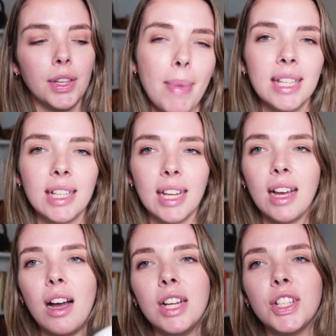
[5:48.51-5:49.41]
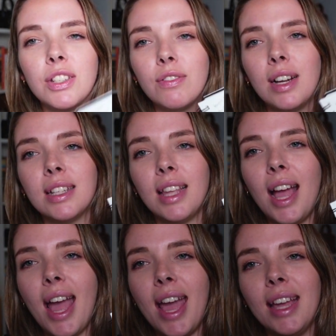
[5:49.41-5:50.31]
Basically, I just realised that
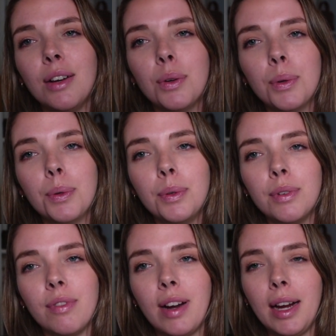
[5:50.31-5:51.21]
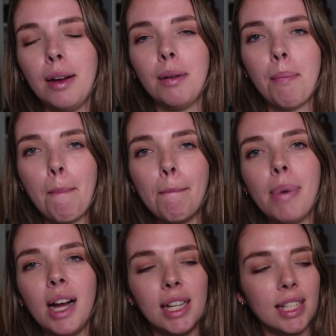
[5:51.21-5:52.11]
I hate all ring binder